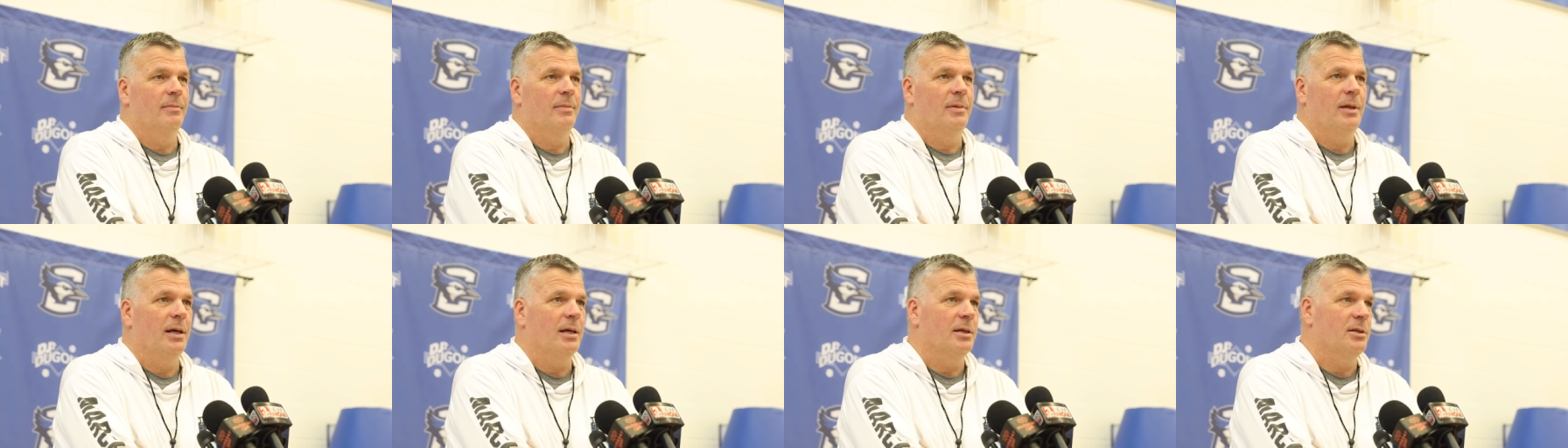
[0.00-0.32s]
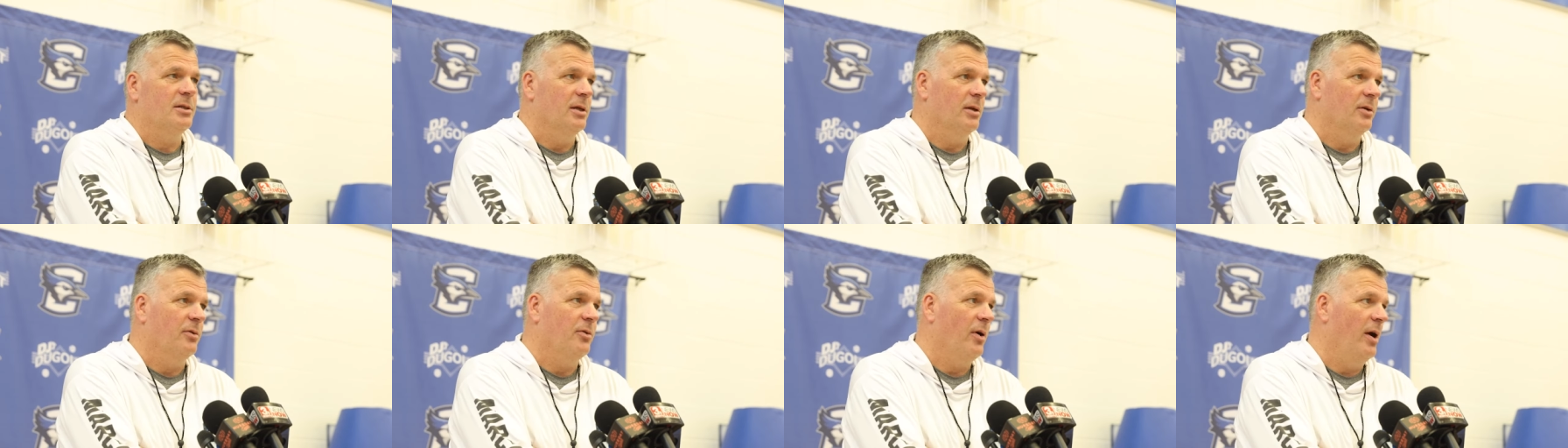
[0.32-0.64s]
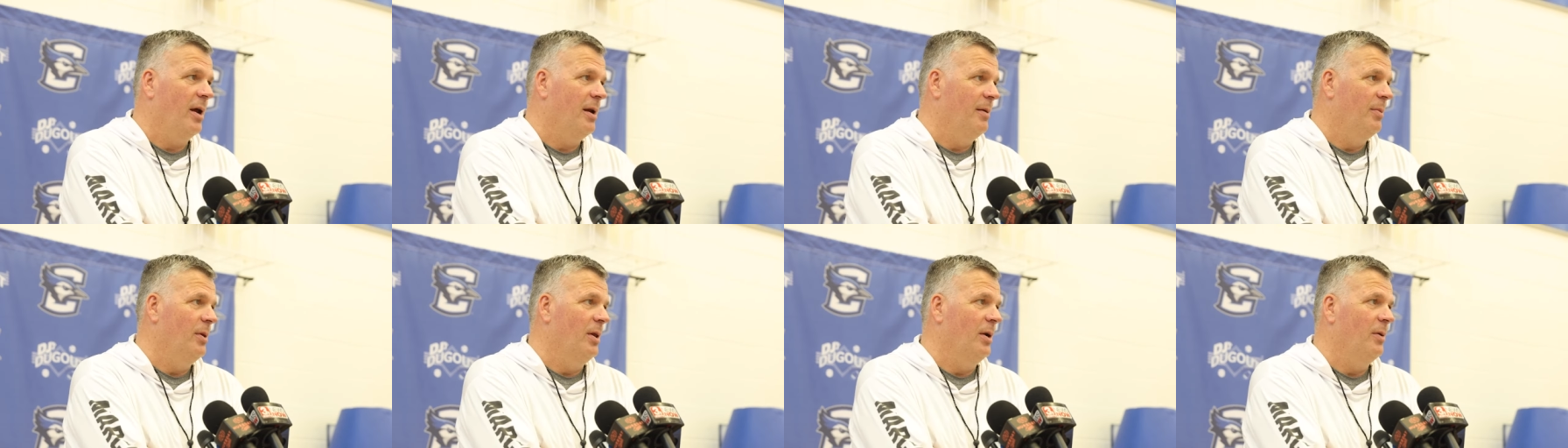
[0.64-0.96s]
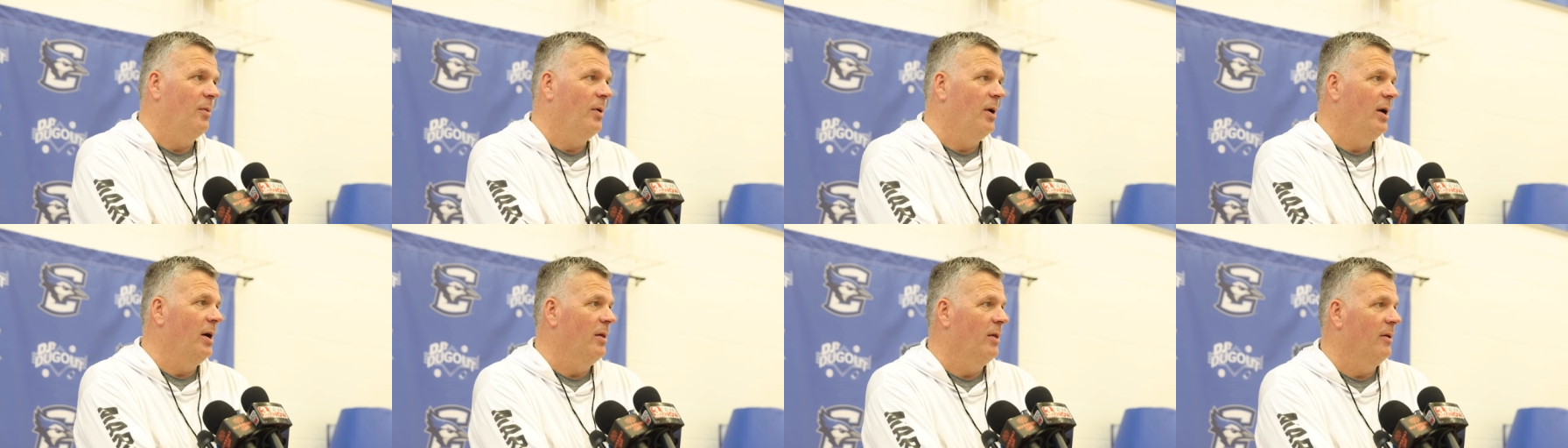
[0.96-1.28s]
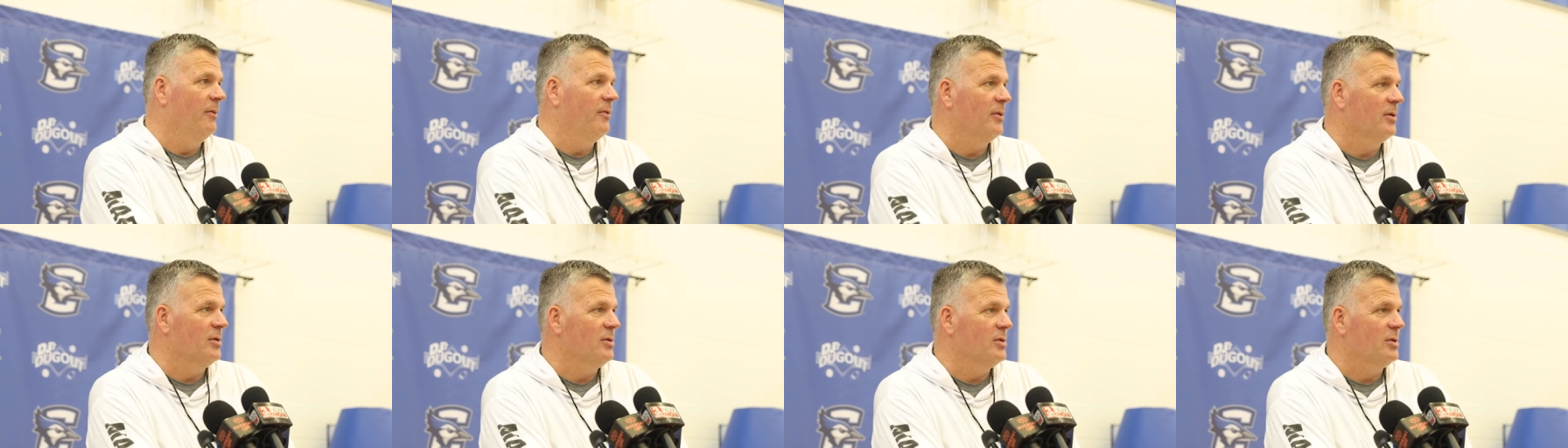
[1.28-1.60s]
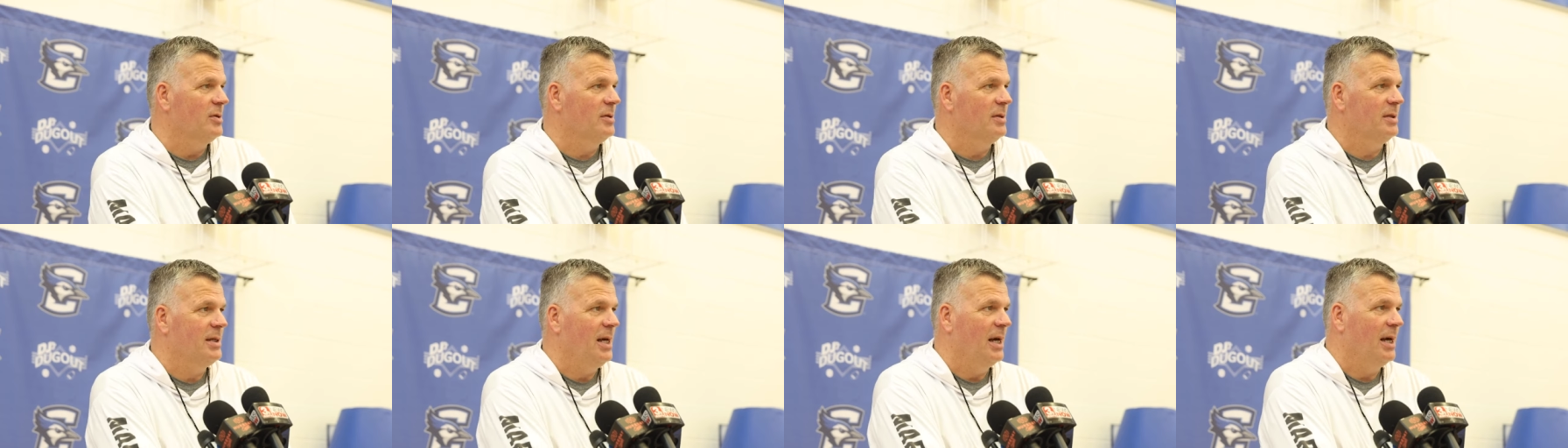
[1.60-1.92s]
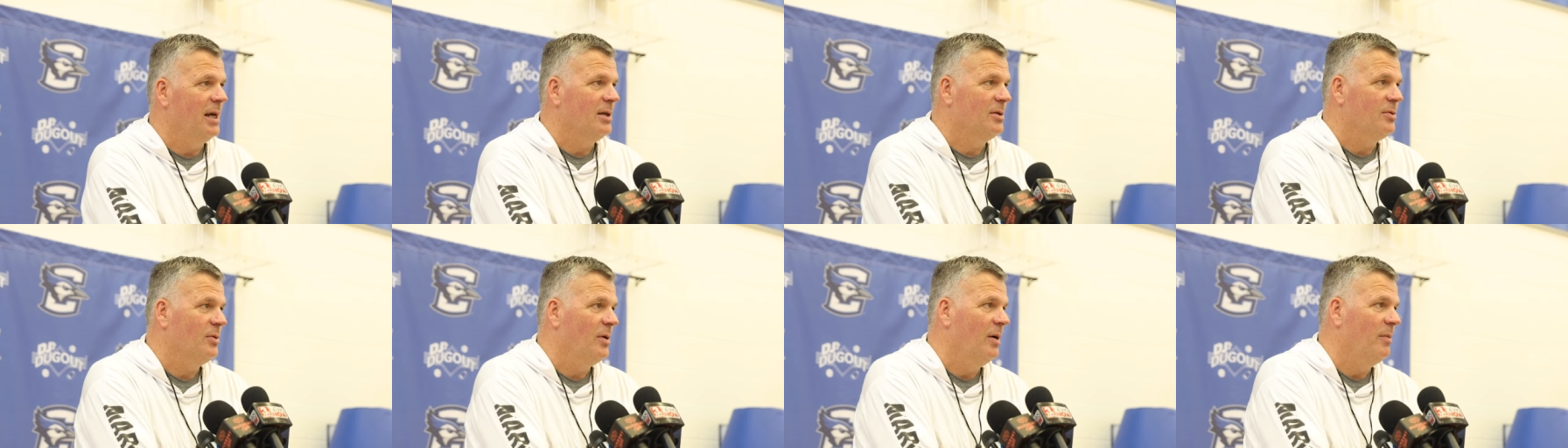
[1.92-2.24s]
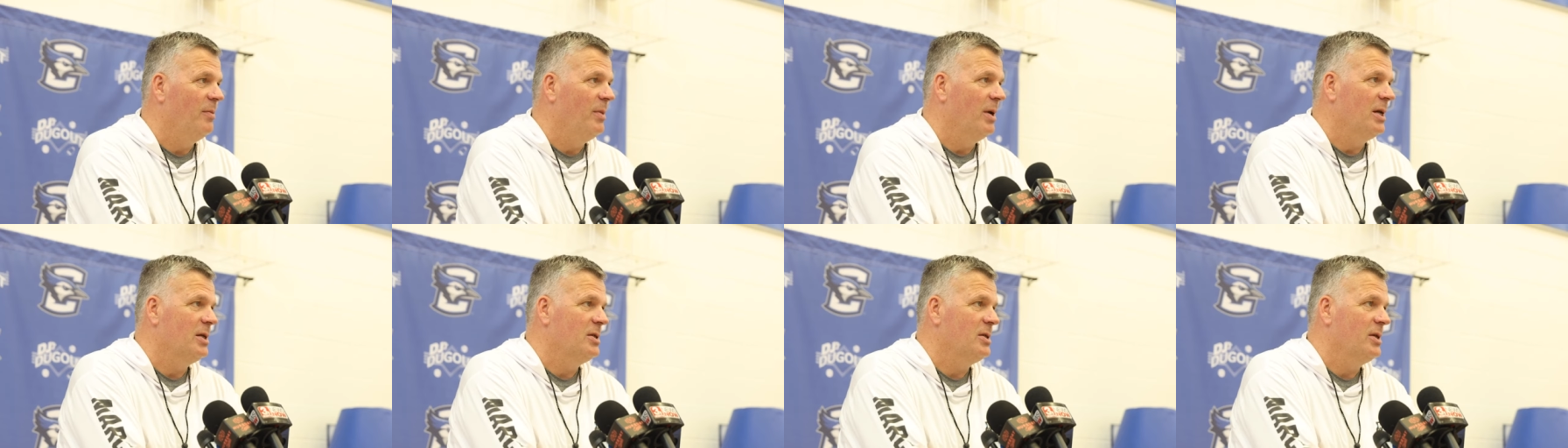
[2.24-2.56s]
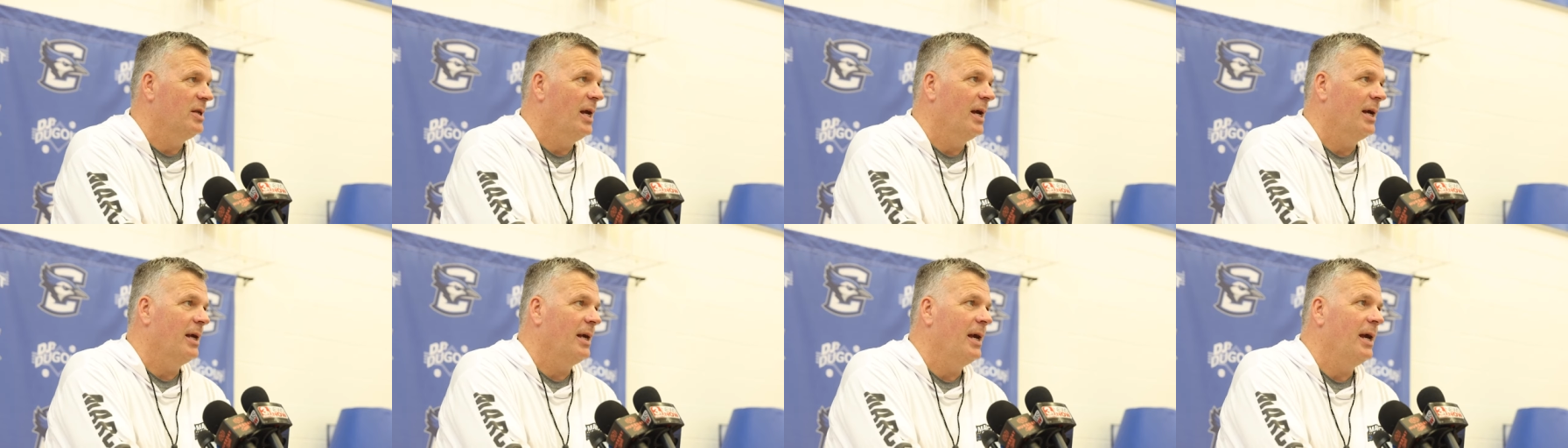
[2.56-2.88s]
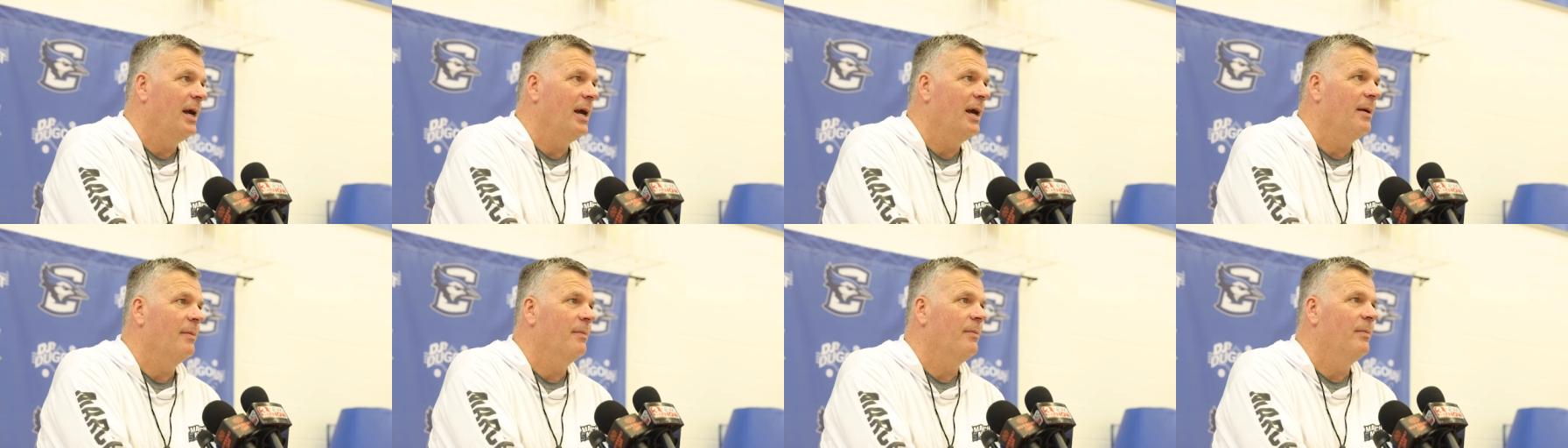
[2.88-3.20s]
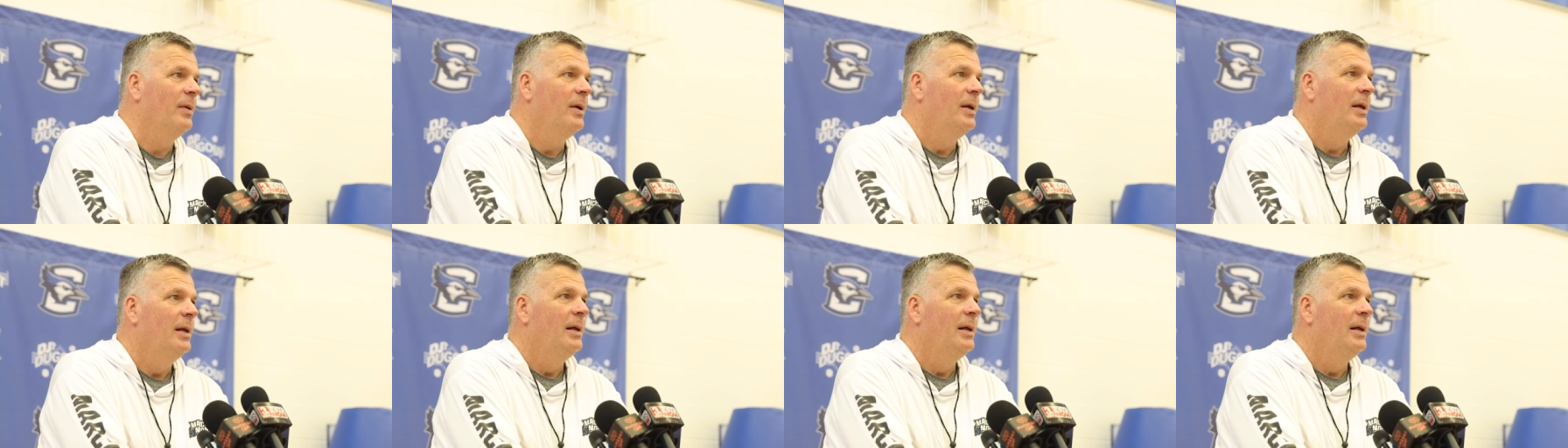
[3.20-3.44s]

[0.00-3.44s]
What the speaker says: things incredibly well the first 10, 12 minutes of that game,